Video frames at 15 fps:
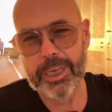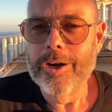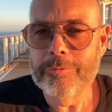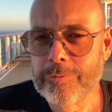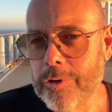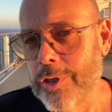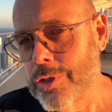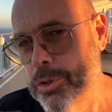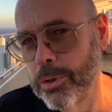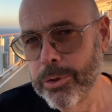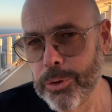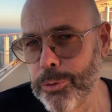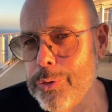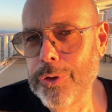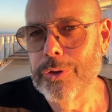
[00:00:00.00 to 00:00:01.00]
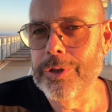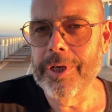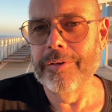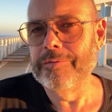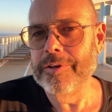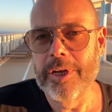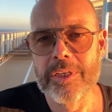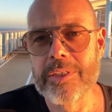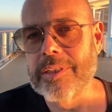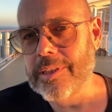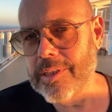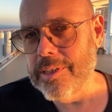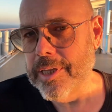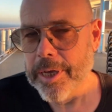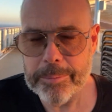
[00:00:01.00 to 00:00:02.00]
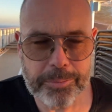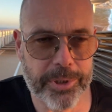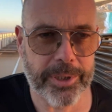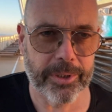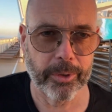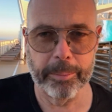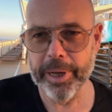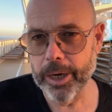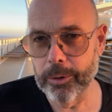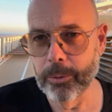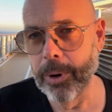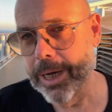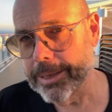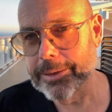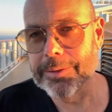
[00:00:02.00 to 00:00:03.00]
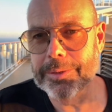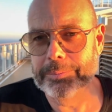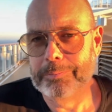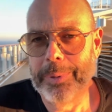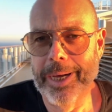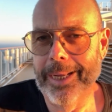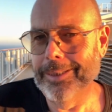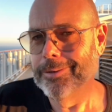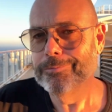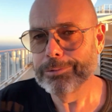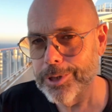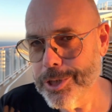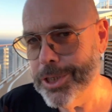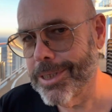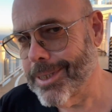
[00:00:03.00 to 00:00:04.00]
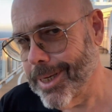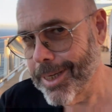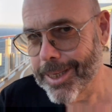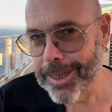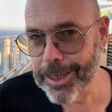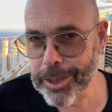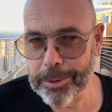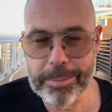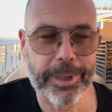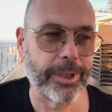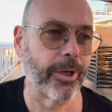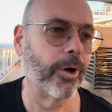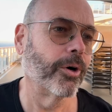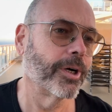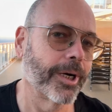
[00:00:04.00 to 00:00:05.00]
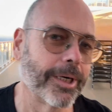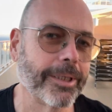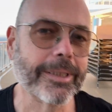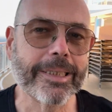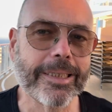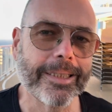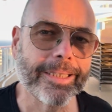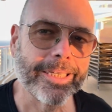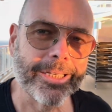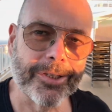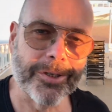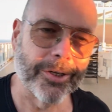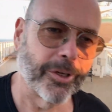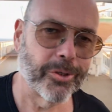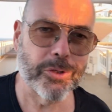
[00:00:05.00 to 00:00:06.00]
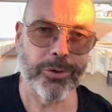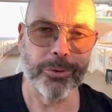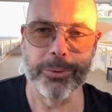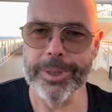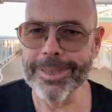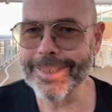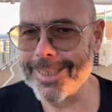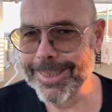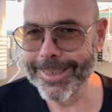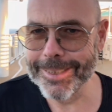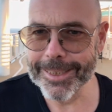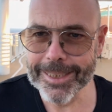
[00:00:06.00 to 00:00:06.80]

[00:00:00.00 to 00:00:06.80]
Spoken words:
Of course, you'll do your 10,000 steps no matter what, but it will just take a little bit longer as it goes through it.